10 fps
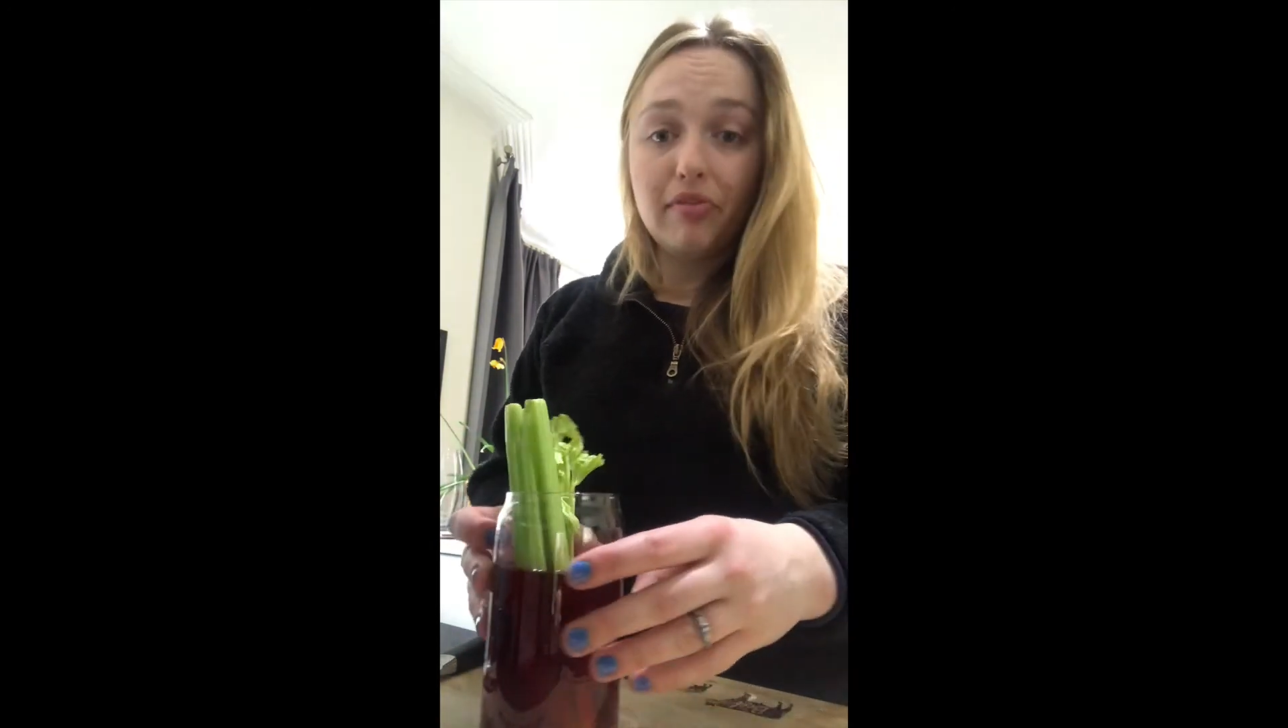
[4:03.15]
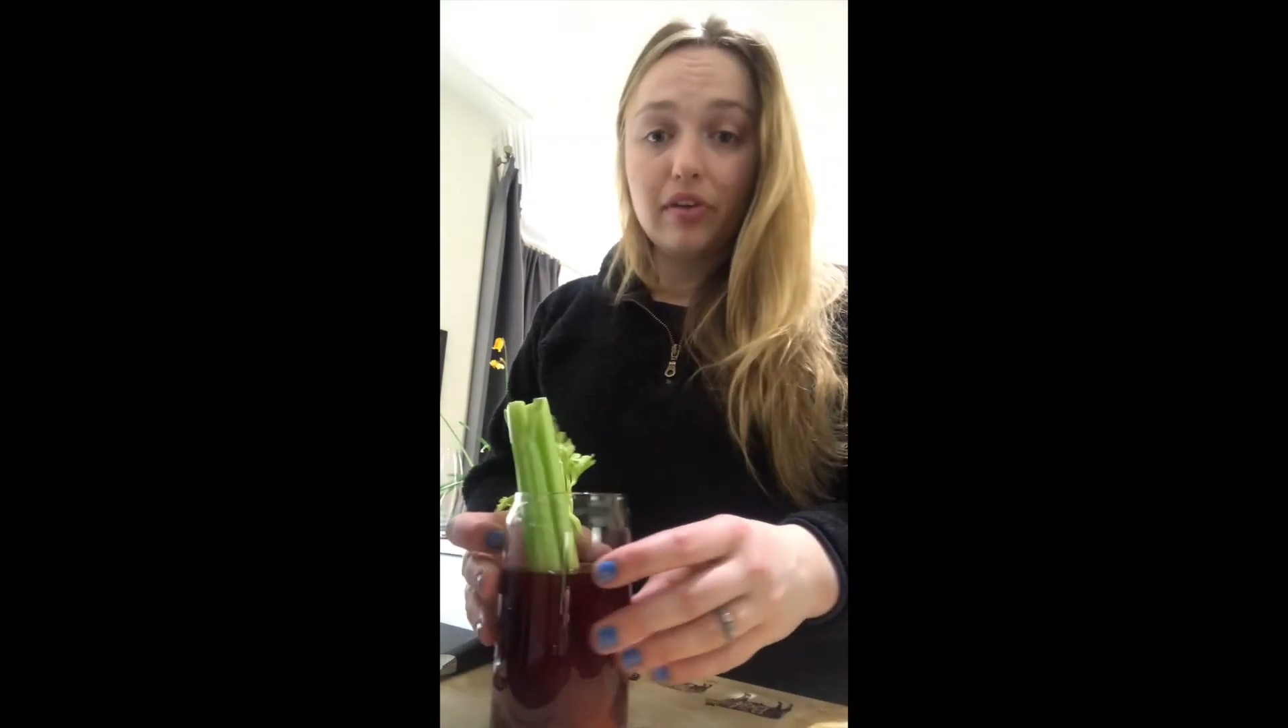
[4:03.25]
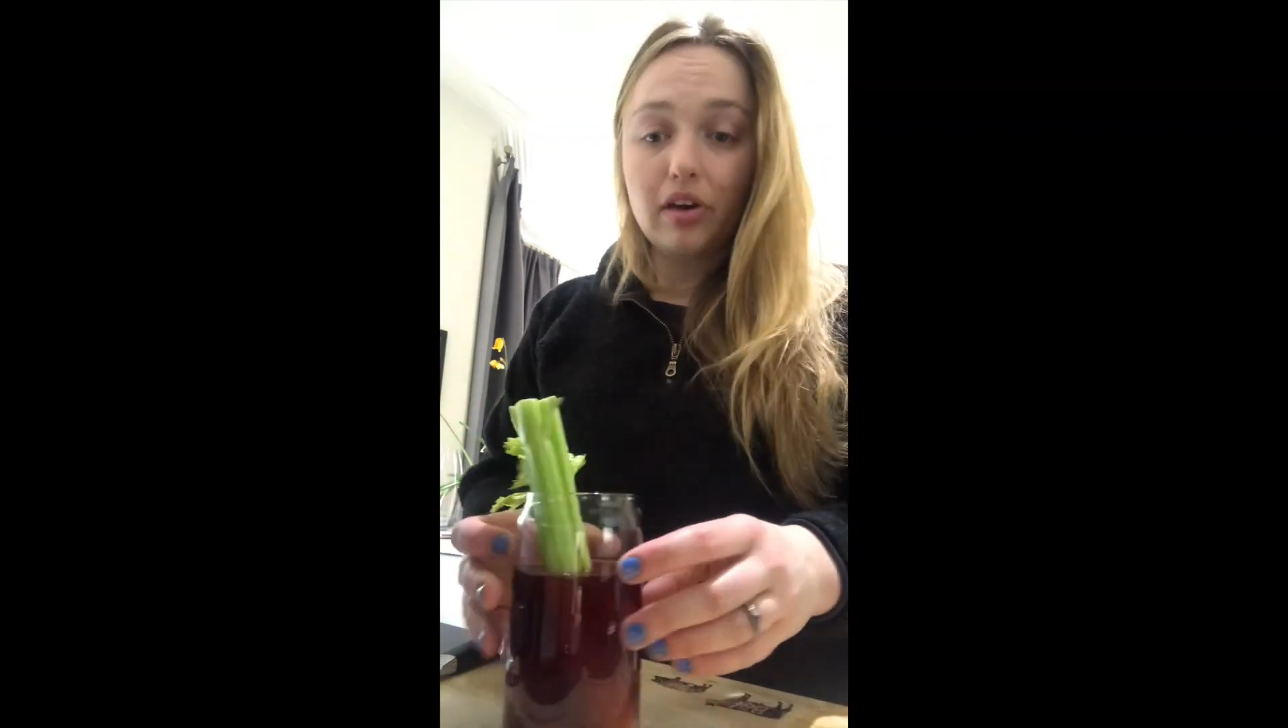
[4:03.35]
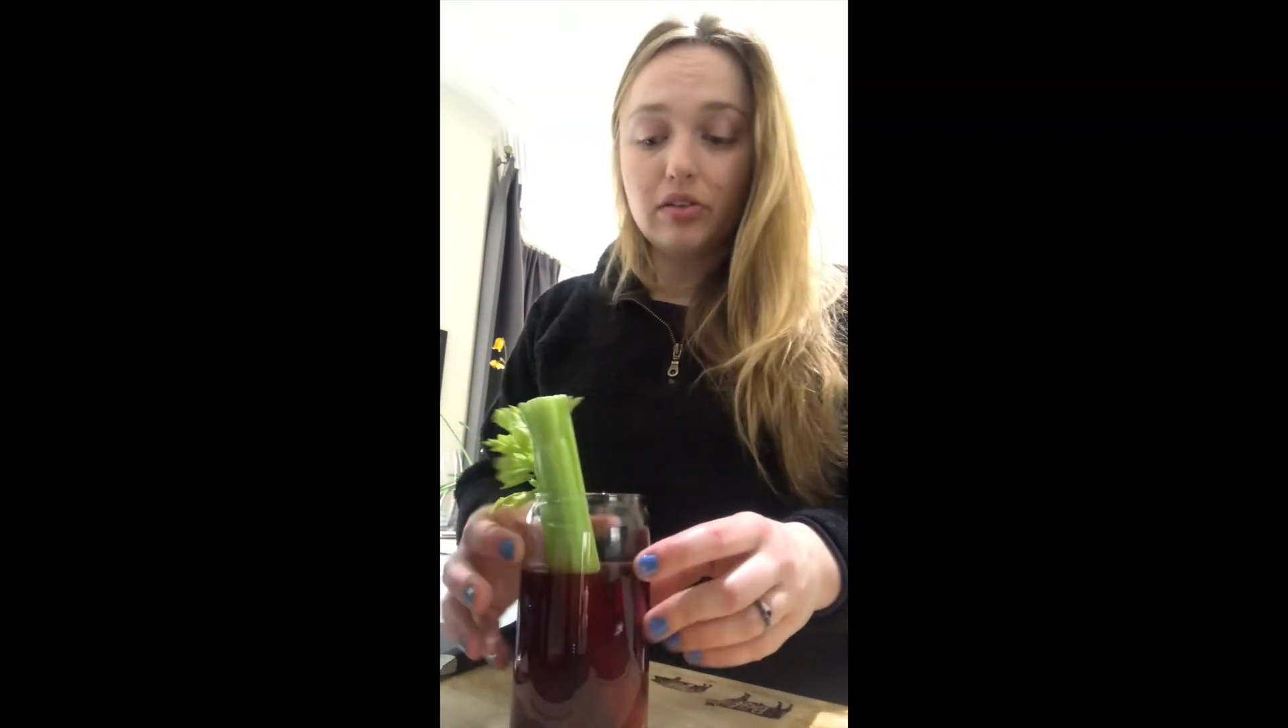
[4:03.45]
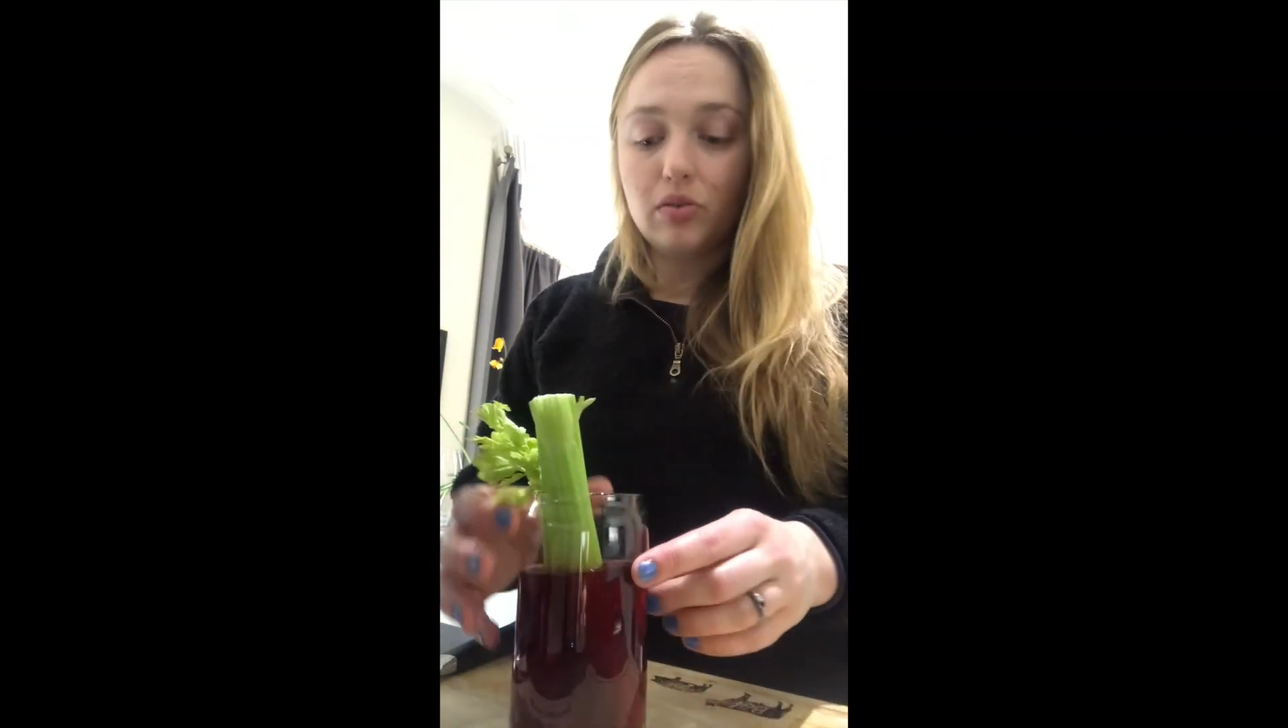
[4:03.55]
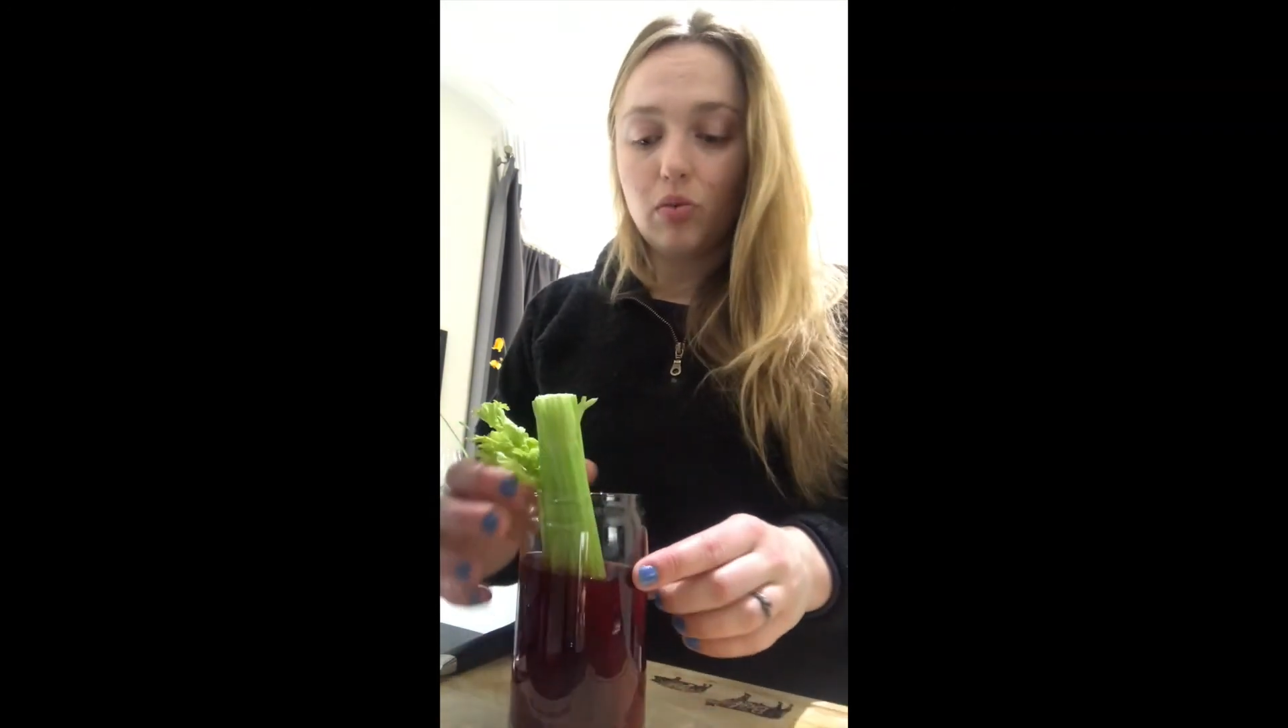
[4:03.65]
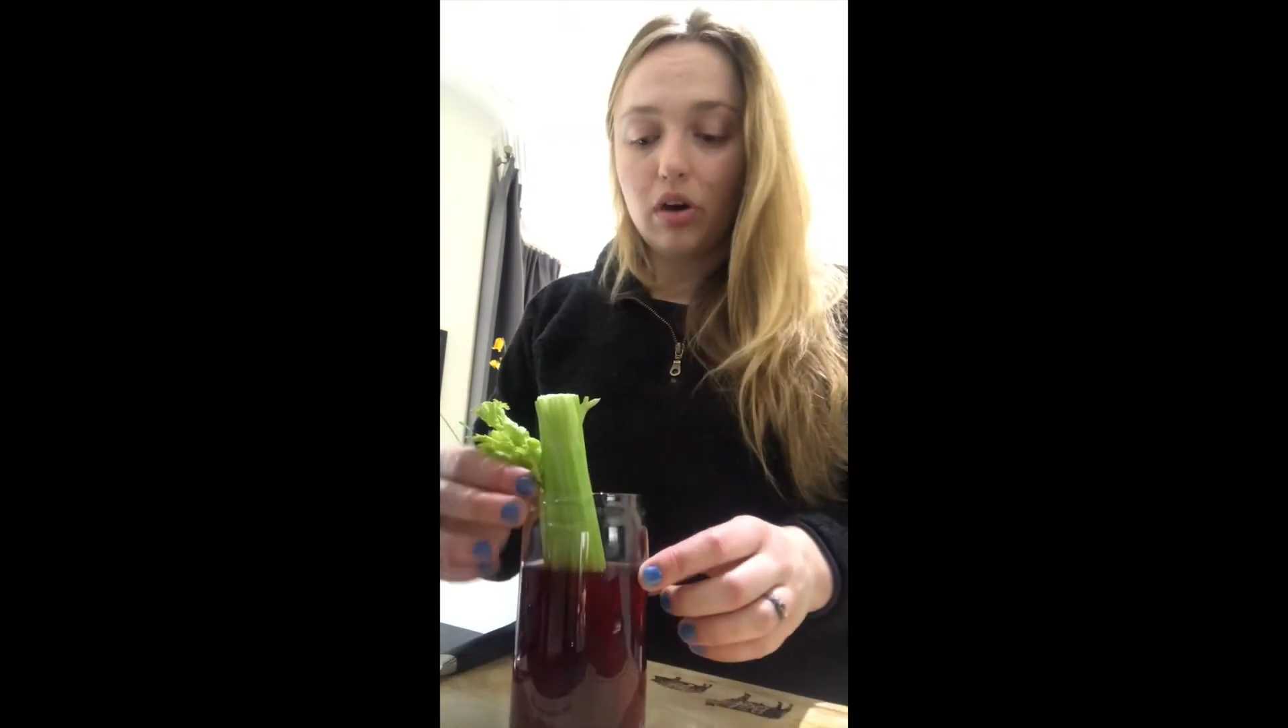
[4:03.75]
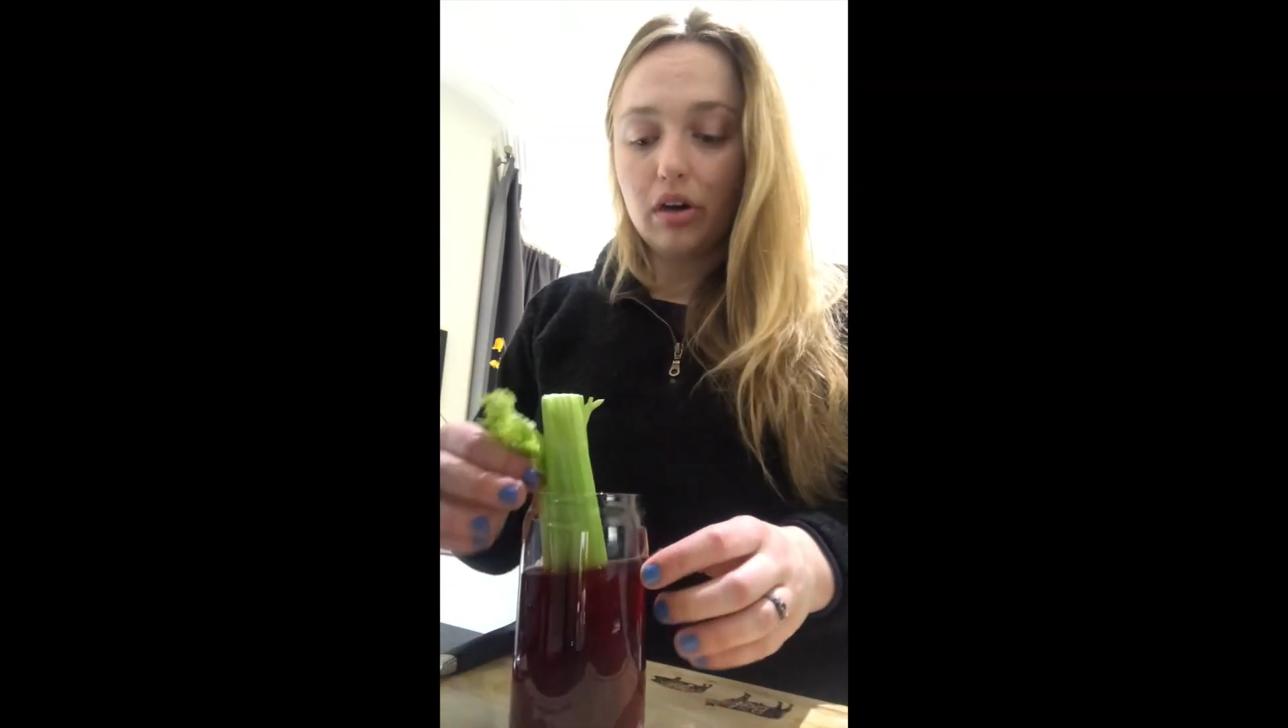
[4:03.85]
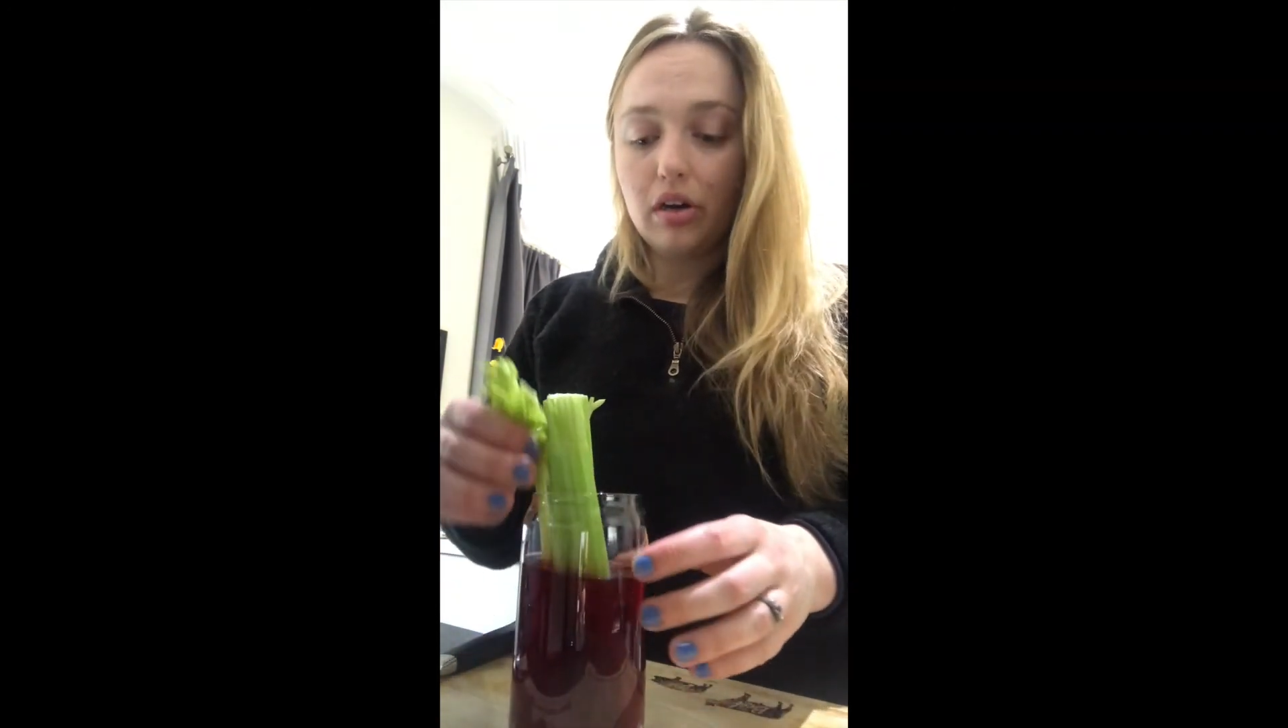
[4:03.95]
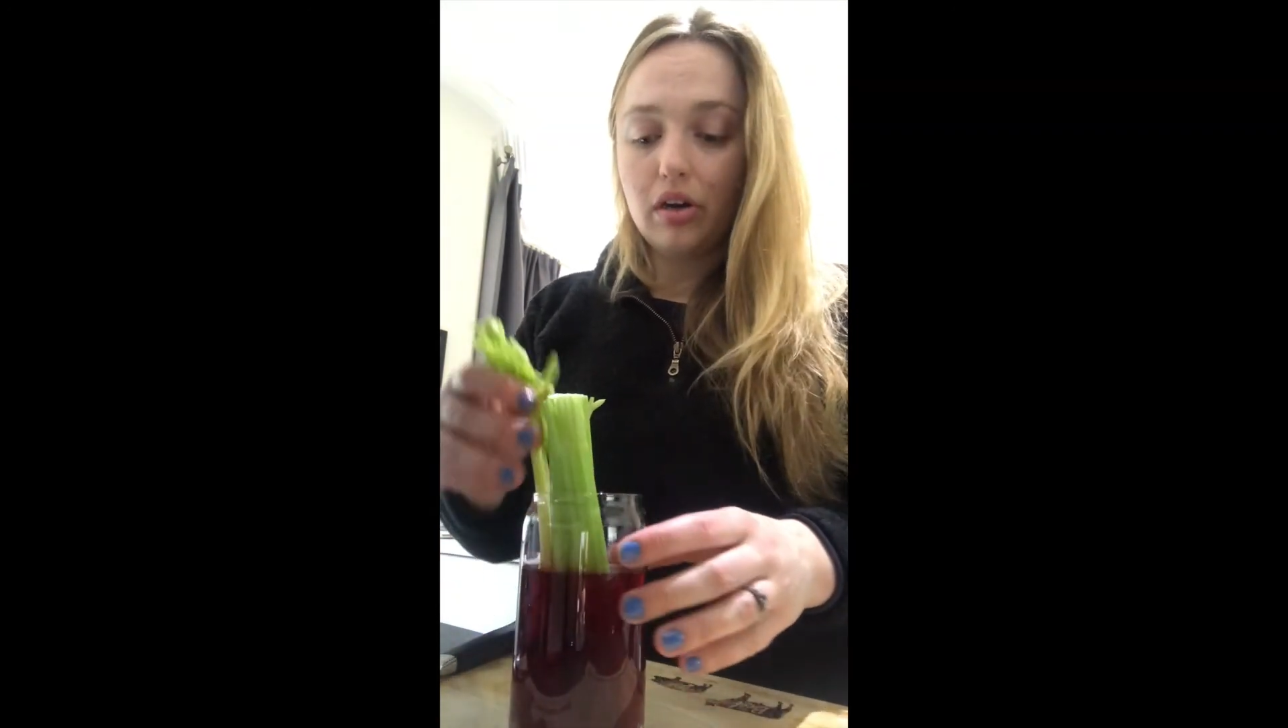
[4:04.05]
the colored
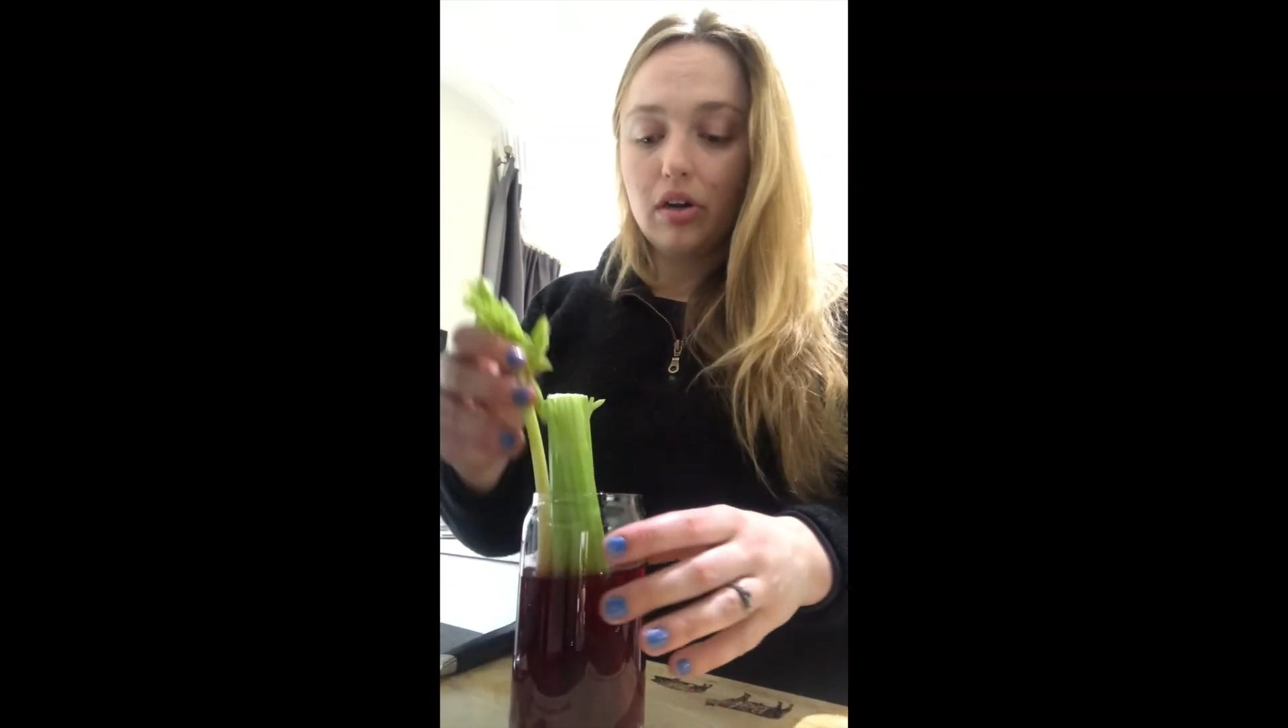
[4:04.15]
water.